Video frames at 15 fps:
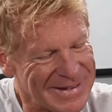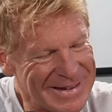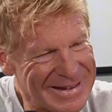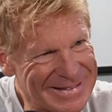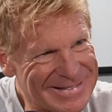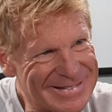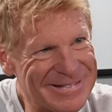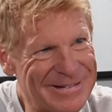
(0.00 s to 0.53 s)

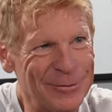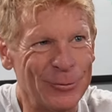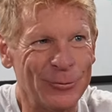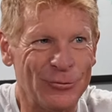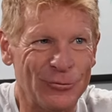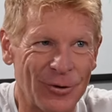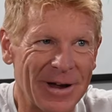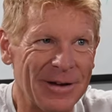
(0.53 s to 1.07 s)
it still
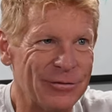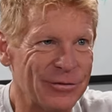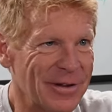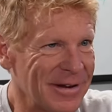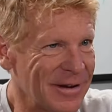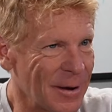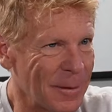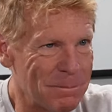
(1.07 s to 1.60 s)
drives
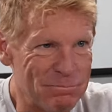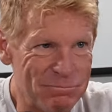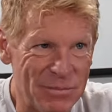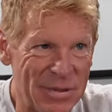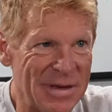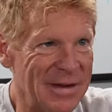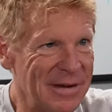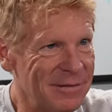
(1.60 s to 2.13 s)
like a
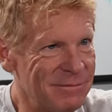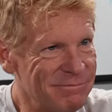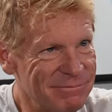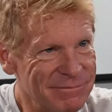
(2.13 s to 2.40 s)
big,